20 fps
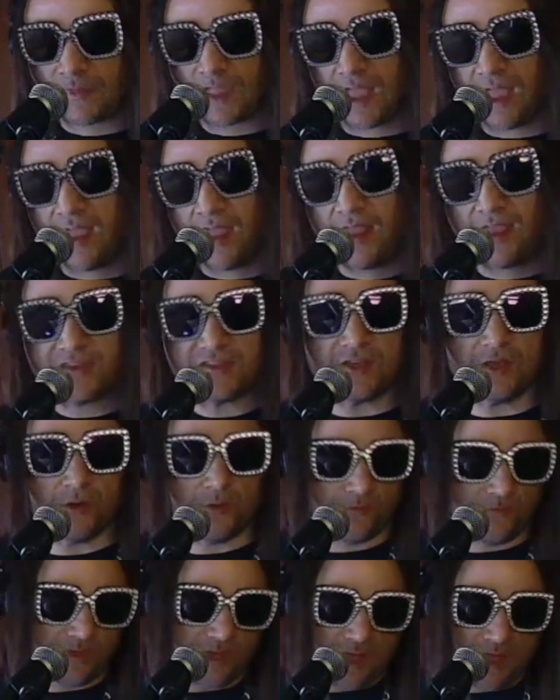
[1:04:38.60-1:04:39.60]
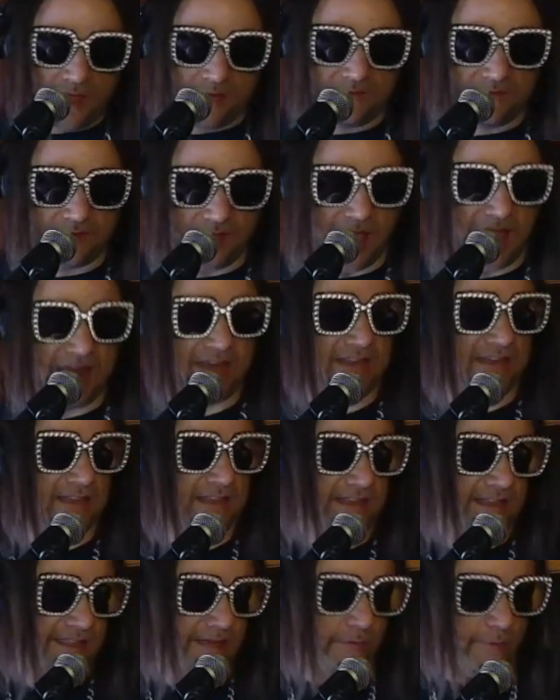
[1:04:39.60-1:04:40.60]
So ideally,
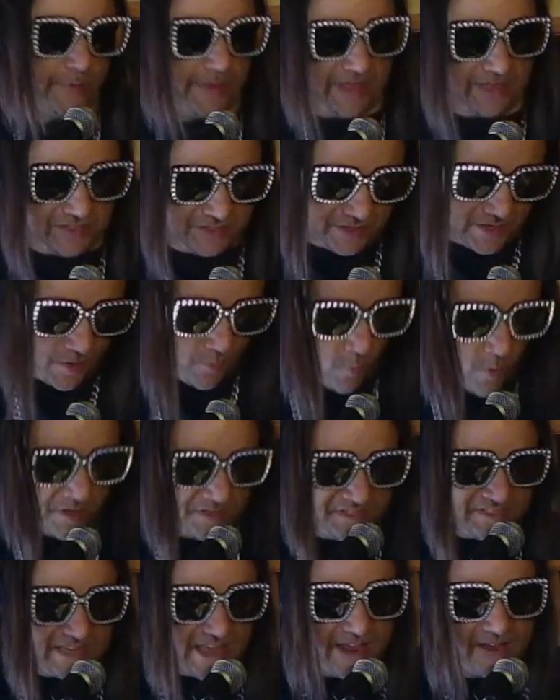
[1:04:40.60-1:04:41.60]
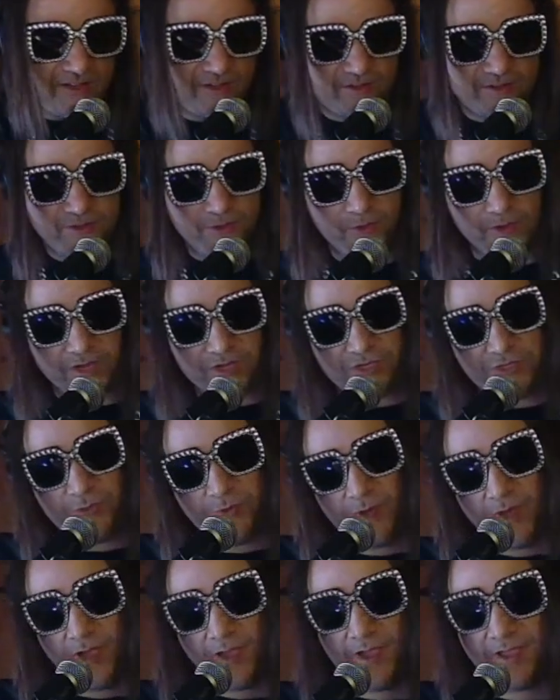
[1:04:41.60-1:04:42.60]
there would be a 1 cycle. You can do
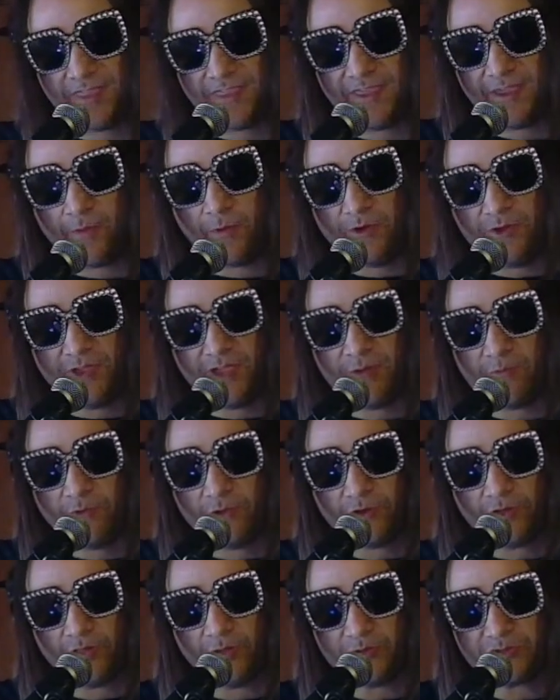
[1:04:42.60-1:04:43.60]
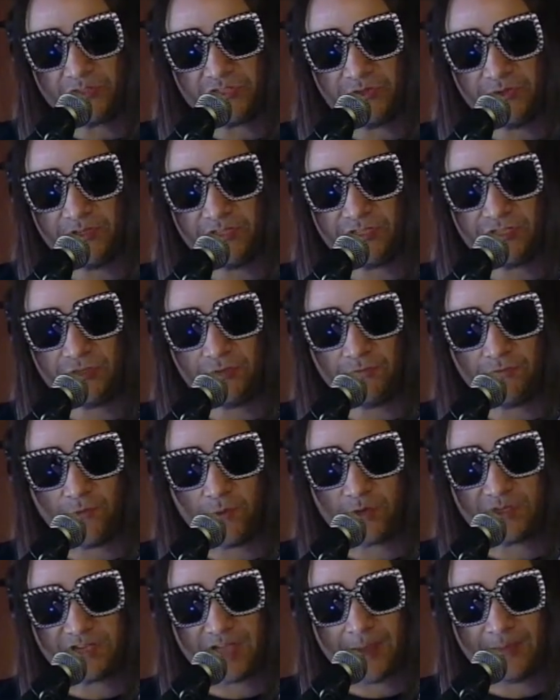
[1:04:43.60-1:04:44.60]
a thing where you get real close to it, shoot 4
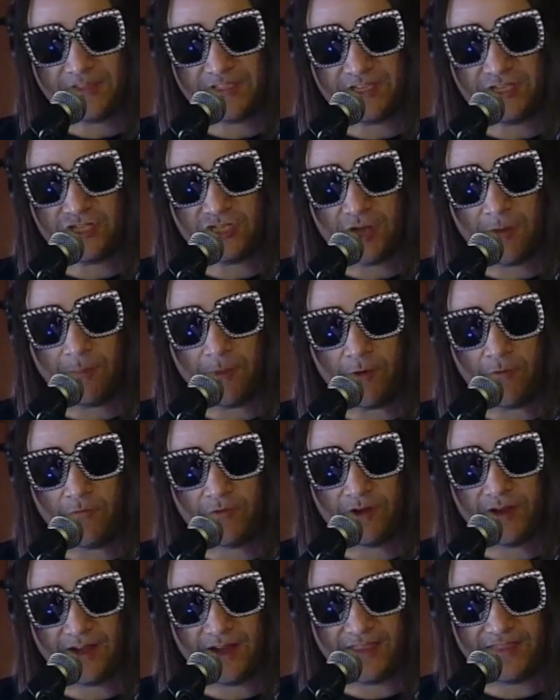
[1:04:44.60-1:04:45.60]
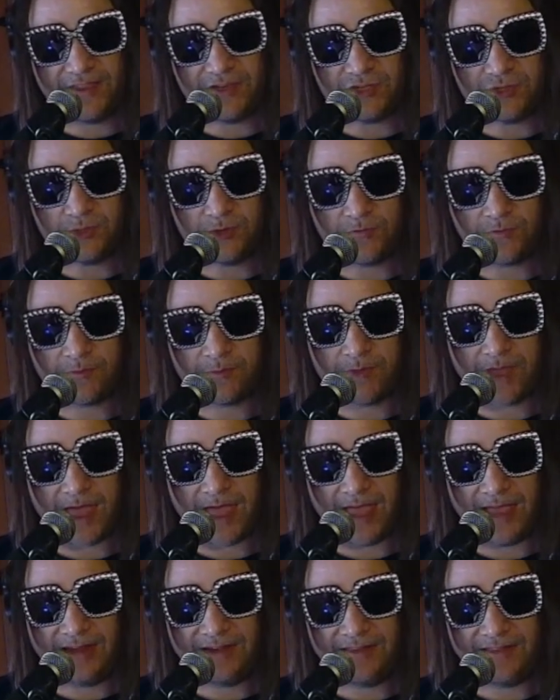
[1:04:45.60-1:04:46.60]
times, then jump over it, and then shoot it from
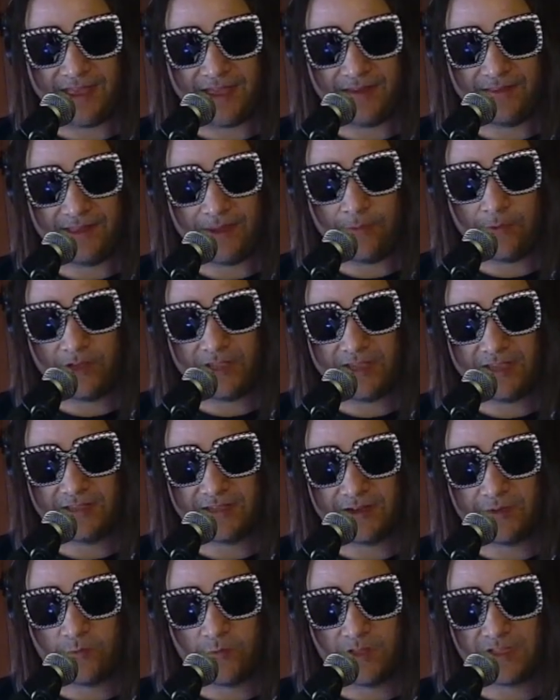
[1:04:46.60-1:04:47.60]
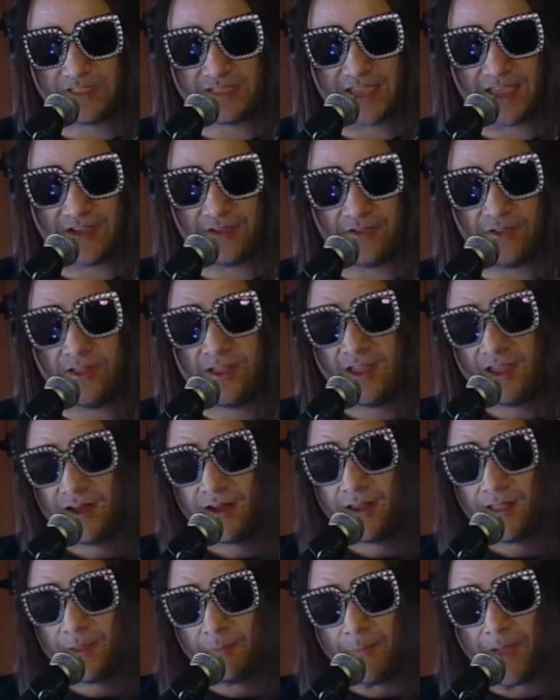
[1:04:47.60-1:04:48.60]
behind, and that will kill it in 1 cycle.
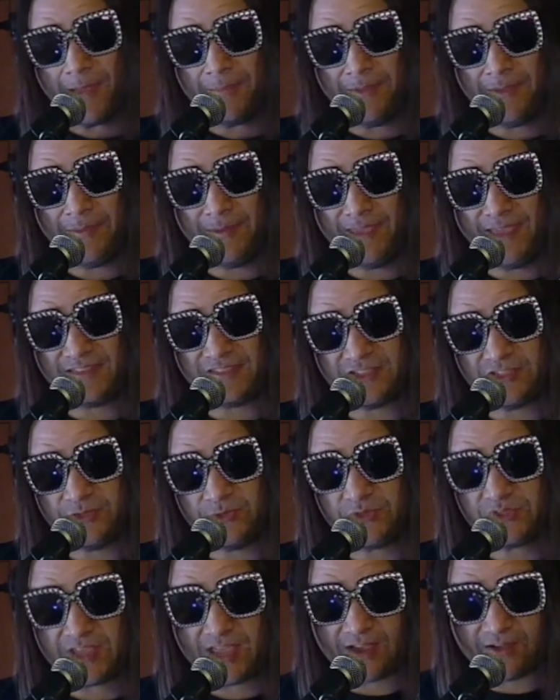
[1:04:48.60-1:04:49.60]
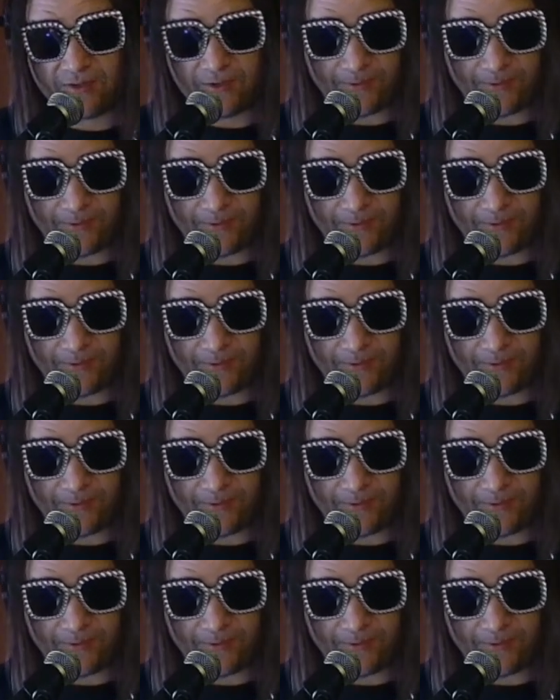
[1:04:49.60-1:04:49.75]
My PB has a 2 cycle.